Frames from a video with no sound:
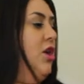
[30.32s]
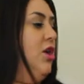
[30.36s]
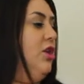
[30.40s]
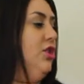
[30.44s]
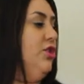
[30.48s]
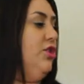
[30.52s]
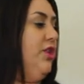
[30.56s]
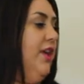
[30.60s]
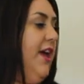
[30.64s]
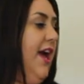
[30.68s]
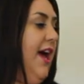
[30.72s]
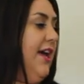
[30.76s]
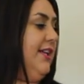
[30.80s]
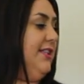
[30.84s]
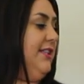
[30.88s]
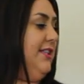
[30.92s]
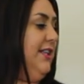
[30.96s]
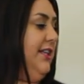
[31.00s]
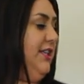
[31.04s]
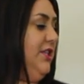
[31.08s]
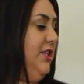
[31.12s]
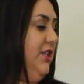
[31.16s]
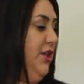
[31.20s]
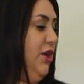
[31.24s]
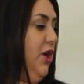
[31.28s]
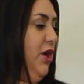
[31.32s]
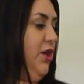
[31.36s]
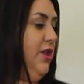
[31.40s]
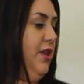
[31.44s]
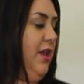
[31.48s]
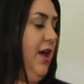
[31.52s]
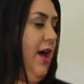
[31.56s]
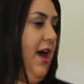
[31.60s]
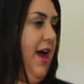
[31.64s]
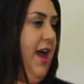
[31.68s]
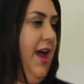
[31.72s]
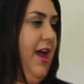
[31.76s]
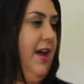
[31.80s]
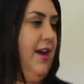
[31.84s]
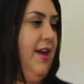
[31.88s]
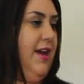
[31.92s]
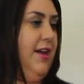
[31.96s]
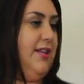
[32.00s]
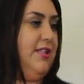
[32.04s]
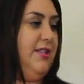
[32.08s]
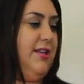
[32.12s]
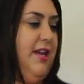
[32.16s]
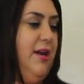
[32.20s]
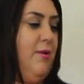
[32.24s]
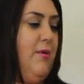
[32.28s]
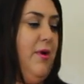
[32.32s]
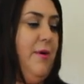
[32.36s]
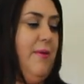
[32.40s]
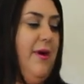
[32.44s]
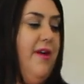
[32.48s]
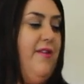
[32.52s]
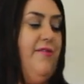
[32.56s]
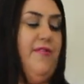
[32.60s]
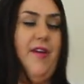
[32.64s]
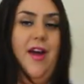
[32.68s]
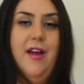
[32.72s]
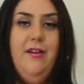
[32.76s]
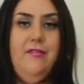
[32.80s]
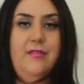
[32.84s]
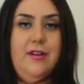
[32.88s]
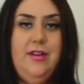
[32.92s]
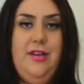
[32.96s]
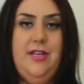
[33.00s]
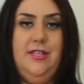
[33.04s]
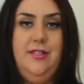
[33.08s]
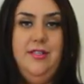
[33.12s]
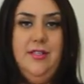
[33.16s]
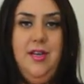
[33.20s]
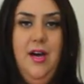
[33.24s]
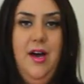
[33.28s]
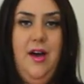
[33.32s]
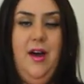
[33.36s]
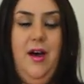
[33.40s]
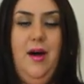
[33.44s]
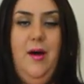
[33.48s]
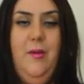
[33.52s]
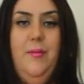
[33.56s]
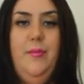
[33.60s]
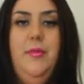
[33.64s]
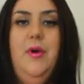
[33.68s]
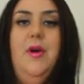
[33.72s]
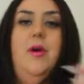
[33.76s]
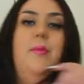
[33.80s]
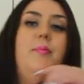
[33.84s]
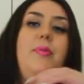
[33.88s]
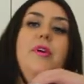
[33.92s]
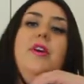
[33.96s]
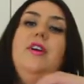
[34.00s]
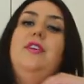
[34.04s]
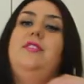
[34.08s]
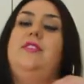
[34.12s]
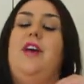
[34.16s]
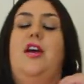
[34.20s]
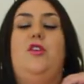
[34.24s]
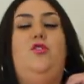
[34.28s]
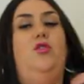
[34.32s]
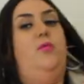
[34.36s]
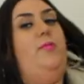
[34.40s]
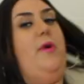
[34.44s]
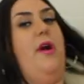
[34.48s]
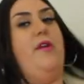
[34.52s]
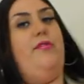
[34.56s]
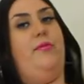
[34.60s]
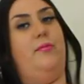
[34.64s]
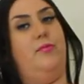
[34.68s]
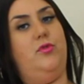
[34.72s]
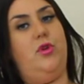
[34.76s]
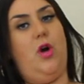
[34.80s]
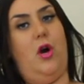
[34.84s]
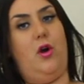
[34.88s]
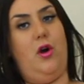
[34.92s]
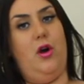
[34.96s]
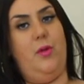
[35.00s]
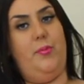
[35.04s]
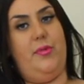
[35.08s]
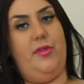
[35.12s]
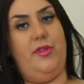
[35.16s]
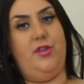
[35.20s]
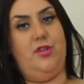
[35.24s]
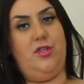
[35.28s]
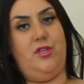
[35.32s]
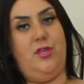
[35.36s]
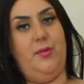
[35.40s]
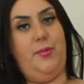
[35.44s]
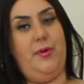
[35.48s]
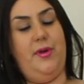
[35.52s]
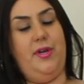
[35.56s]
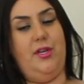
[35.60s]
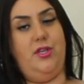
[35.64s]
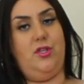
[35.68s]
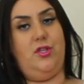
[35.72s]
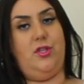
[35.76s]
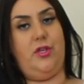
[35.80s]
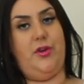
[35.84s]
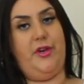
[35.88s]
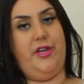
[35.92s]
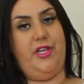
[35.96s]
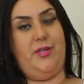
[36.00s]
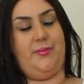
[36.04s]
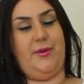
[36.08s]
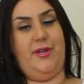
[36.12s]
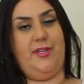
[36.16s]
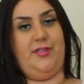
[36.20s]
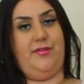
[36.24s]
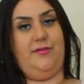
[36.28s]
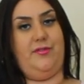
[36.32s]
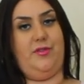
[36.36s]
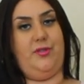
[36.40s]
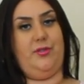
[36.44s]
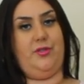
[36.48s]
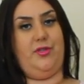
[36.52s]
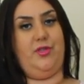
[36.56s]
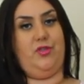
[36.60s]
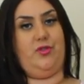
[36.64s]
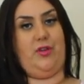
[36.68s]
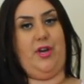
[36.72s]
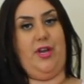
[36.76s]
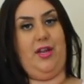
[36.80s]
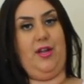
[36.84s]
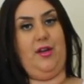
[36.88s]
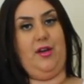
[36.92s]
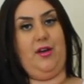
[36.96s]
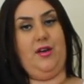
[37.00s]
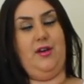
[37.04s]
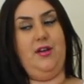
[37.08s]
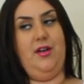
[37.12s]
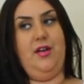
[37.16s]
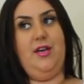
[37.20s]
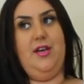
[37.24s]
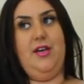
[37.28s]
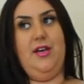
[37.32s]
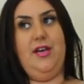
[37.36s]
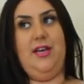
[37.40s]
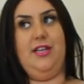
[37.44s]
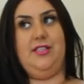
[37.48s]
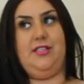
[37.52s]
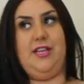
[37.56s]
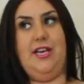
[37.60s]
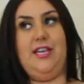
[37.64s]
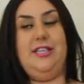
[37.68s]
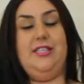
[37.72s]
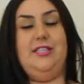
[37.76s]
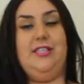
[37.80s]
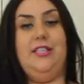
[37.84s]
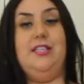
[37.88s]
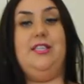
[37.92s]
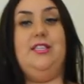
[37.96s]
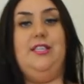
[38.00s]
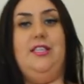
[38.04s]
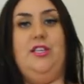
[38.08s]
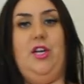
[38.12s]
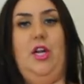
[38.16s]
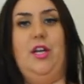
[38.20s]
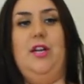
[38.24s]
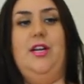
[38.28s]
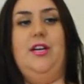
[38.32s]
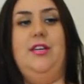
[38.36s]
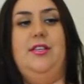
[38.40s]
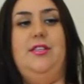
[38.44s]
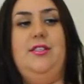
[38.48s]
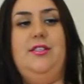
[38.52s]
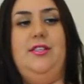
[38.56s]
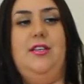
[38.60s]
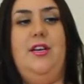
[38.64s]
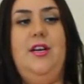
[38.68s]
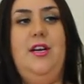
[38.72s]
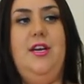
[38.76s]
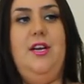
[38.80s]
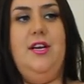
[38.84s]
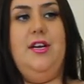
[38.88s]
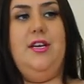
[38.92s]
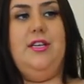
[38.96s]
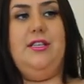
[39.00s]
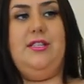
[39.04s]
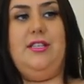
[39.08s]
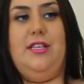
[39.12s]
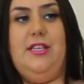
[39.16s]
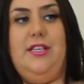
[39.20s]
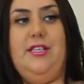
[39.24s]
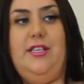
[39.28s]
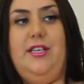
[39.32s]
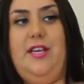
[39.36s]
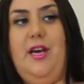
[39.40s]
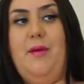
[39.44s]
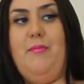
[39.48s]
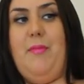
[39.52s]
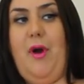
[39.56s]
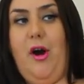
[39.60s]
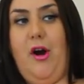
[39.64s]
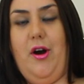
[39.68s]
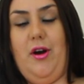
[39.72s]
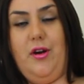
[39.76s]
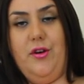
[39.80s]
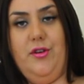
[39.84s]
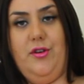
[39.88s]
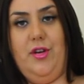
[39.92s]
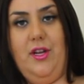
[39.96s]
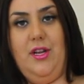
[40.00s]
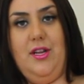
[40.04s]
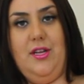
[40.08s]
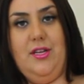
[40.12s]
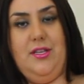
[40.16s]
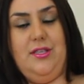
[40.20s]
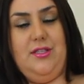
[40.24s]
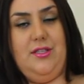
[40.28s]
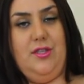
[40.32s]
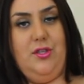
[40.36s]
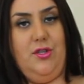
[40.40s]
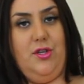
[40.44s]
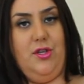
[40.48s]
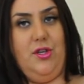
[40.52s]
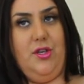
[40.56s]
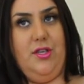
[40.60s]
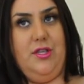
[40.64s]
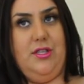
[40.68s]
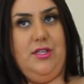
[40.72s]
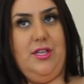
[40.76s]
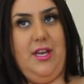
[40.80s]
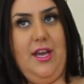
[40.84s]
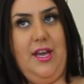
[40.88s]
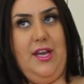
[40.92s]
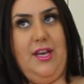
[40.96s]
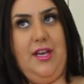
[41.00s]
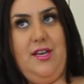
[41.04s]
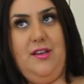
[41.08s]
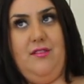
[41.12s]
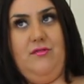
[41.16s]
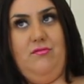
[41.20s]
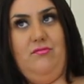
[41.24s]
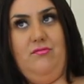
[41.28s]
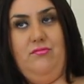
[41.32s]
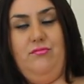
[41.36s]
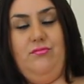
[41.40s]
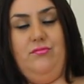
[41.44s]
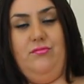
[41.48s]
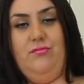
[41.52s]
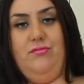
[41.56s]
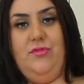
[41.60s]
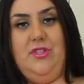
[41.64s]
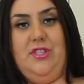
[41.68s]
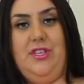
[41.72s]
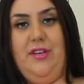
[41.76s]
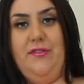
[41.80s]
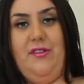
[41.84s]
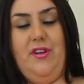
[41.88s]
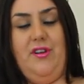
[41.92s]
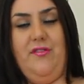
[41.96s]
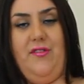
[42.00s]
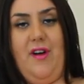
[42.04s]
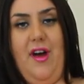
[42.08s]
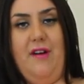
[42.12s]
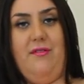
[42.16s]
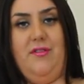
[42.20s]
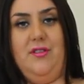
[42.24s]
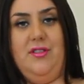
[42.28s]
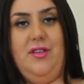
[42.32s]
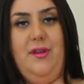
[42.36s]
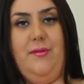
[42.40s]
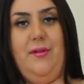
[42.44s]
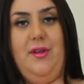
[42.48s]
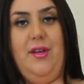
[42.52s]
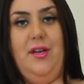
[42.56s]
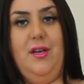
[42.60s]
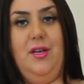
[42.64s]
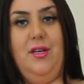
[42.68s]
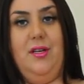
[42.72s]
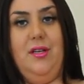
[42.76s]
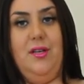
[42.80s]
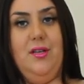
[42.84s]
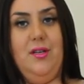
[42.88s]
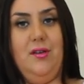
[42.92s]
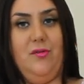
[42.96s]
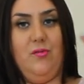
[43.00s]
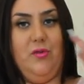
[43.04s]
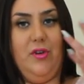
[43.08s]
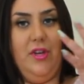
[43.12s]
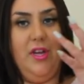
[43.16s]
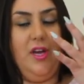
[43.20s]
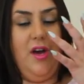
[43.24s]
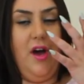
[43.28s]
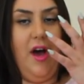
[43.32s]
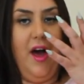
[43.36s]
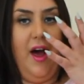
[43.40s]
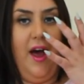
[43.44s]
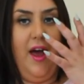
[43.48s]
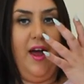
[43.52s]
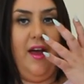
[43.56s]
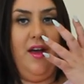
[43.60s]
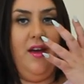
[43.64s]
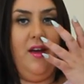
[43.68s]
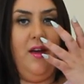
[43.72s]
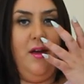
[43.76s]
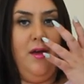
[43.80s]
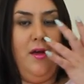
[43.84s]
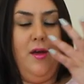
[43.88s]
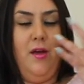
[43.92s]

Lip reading: So yeah, City Chic Online, it's like one of my favourites, because I do buy from Torrid, but the shipping is so expensive to Australia. It's like $60, 60 American dollars, so it's like 75 or something, really high.